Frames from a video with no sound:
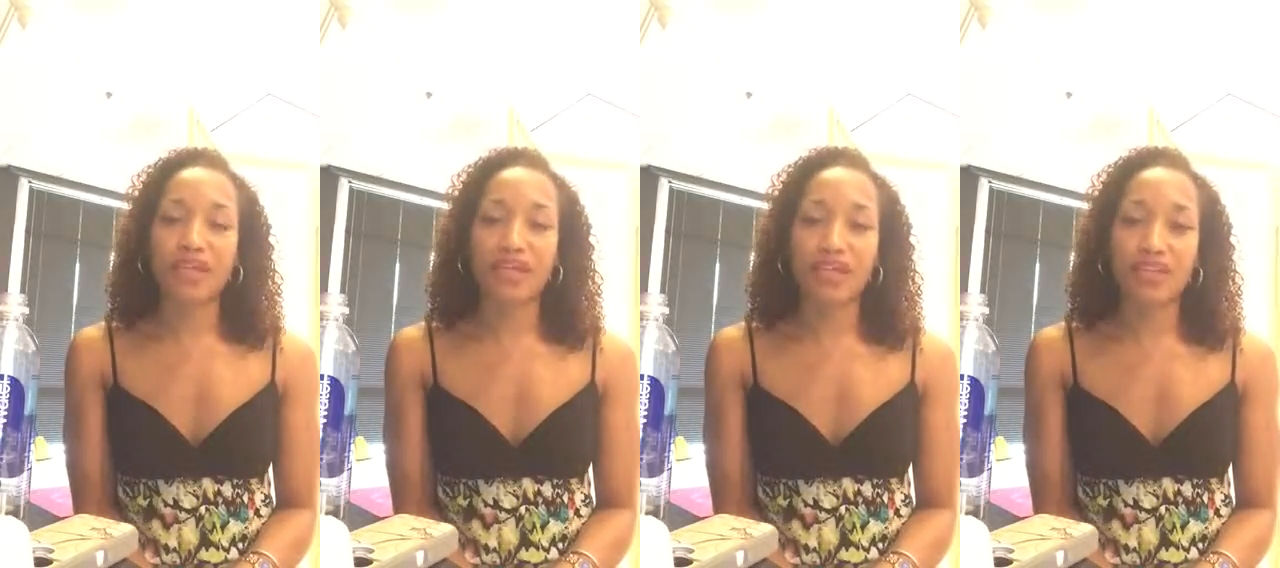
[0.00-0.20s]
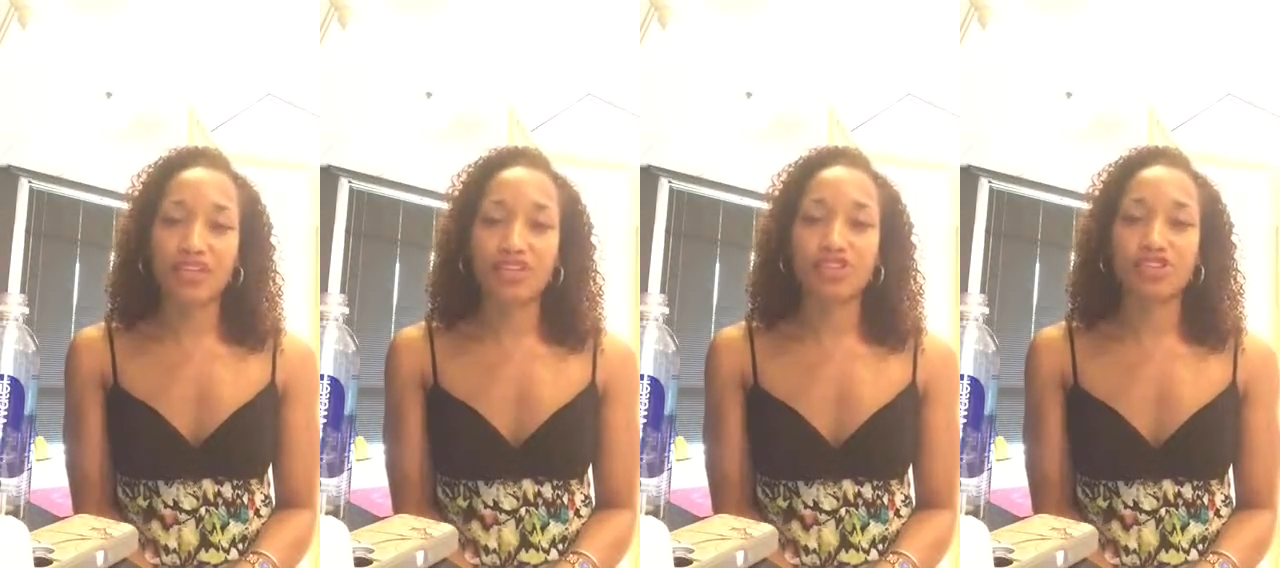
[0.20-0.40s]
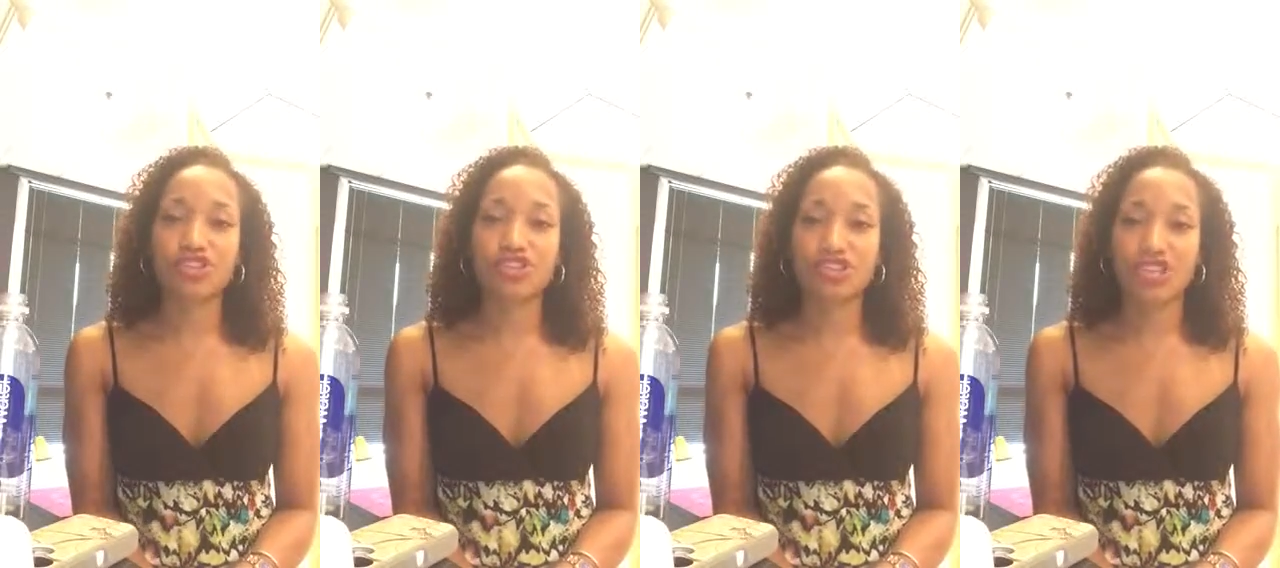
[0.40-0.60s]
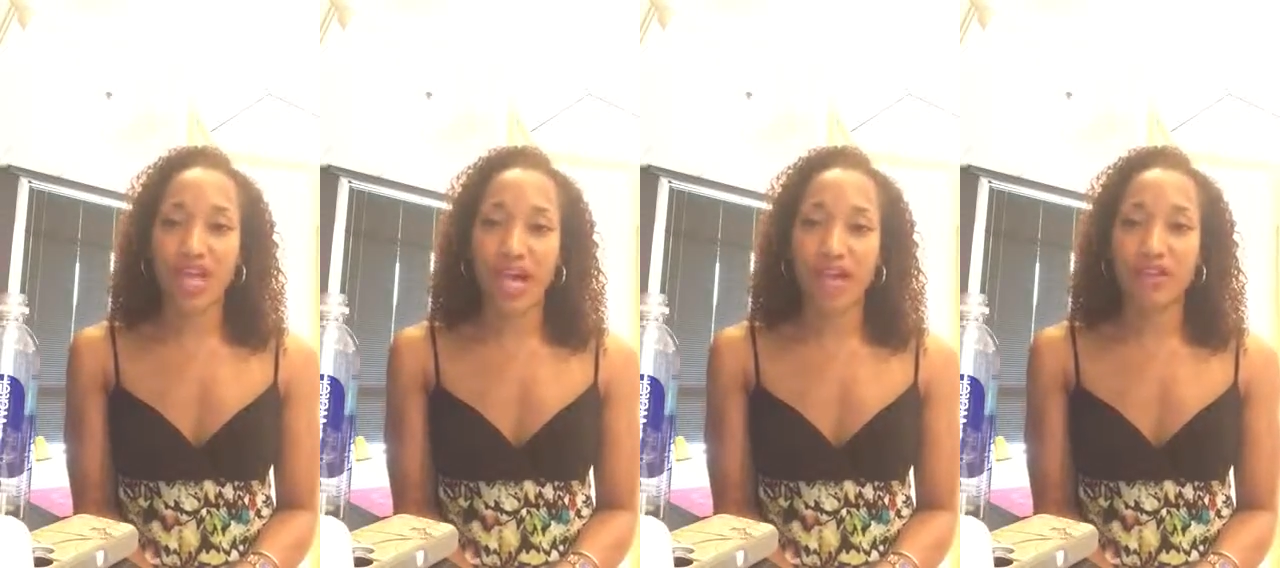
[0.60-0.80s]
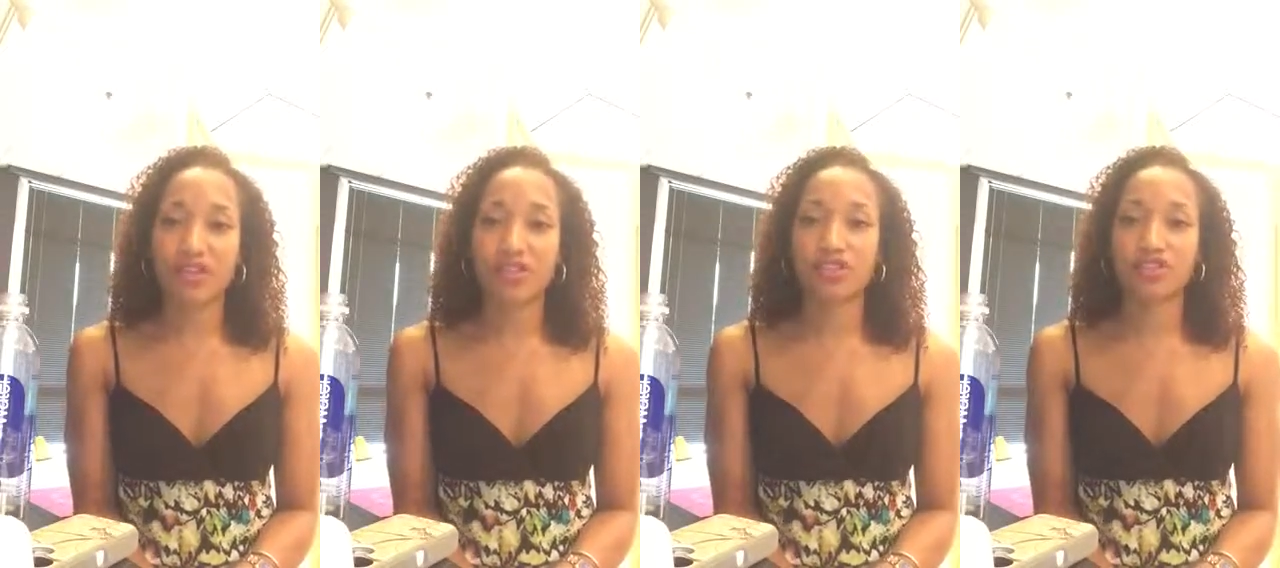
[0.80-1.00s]
Each
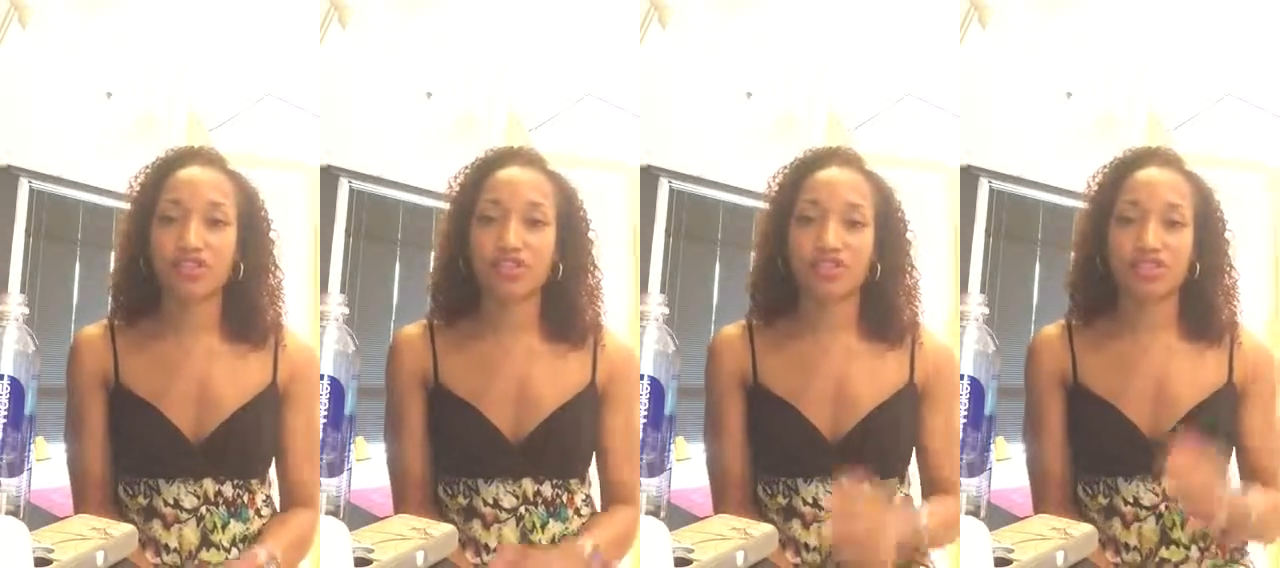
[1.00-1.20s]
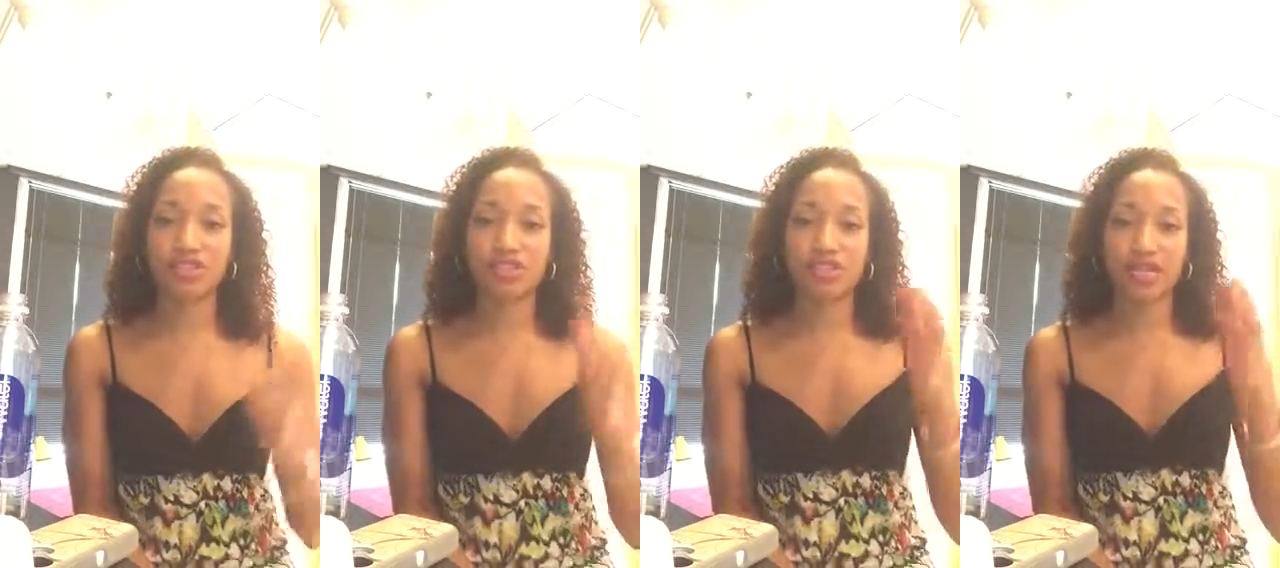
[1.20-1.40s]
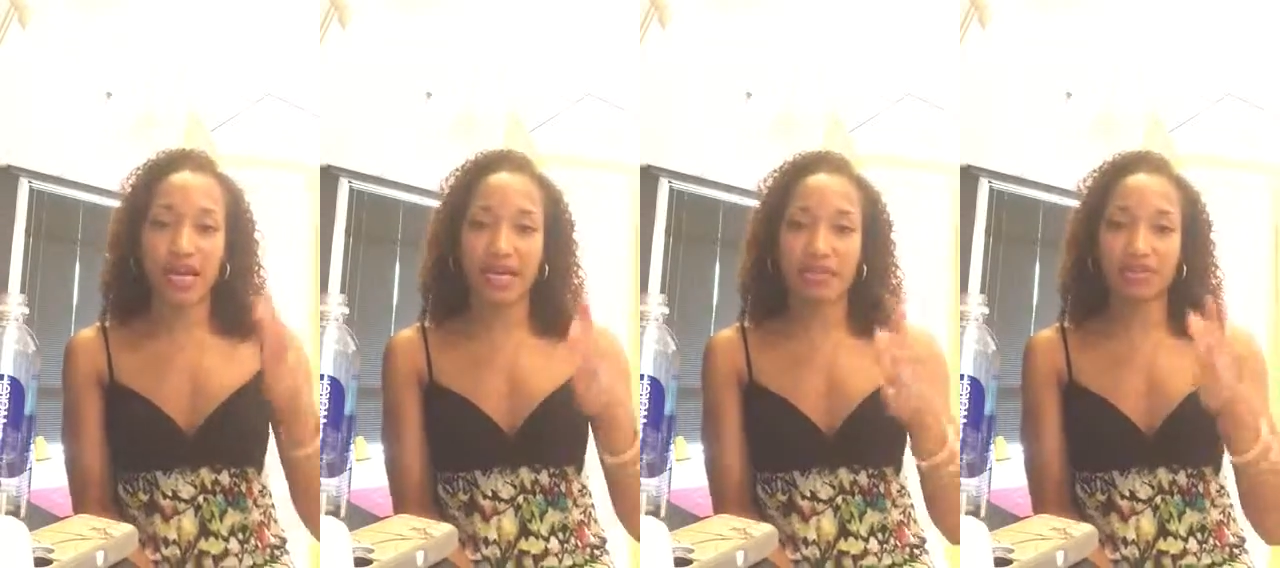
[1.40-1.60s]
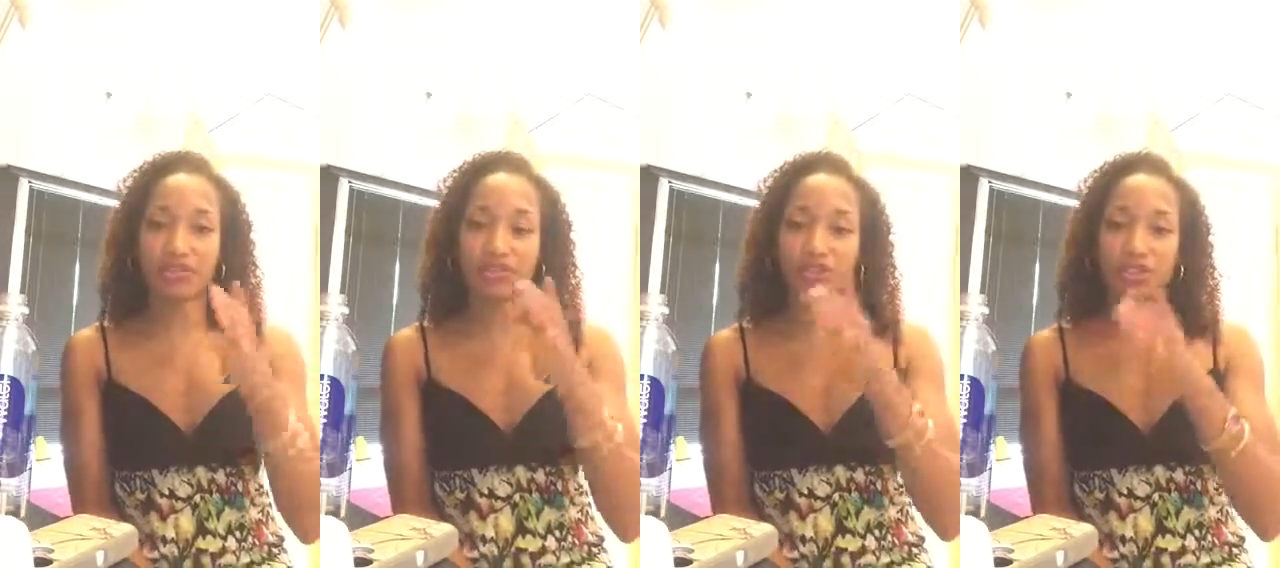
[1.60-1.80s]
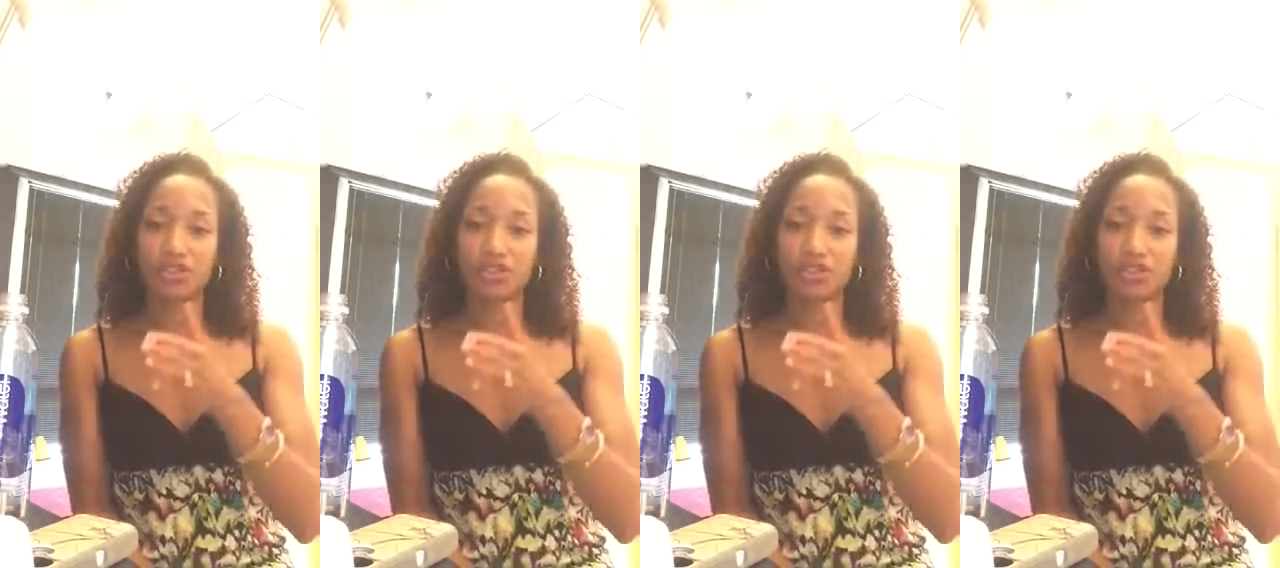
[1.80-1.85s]
challenge cycle